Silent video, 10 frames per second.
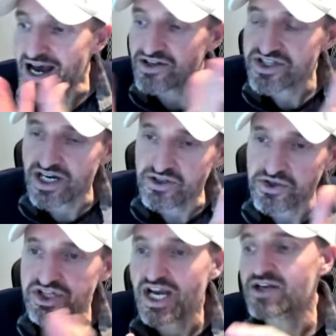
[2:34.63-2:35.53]
outside
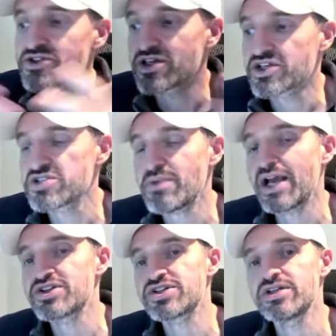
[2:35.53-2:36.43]
those channels on
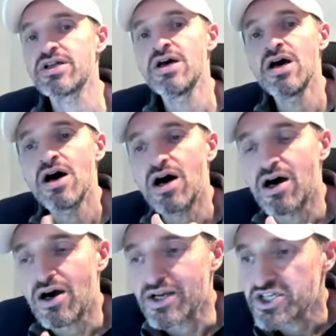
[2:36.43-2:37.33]
expansion
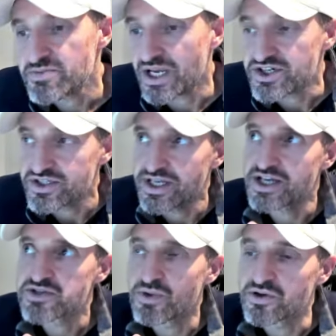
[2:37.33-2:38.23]
uh, on expansion
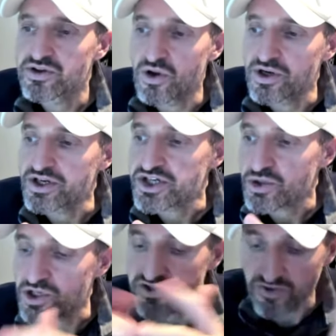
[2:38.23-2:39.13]
days, both long and
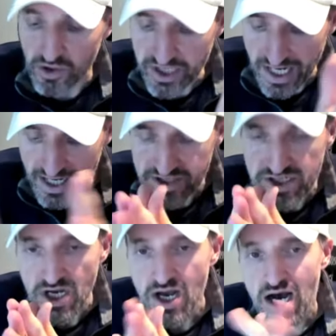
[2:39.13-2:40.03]
shorts. For all you
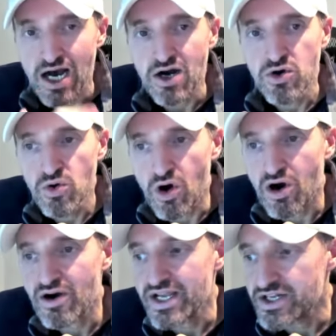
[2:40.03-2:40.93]
guys Uh, who
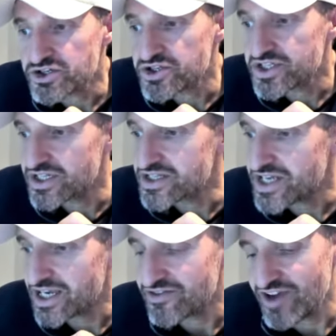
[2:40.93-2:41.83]
are interested to
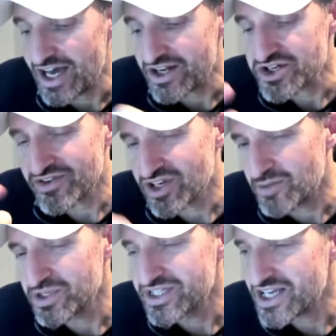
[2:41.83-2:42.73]
take advantage, you have a
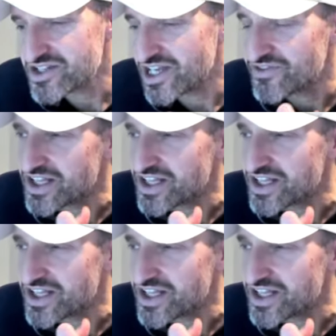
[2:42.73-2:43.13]
couple of days left.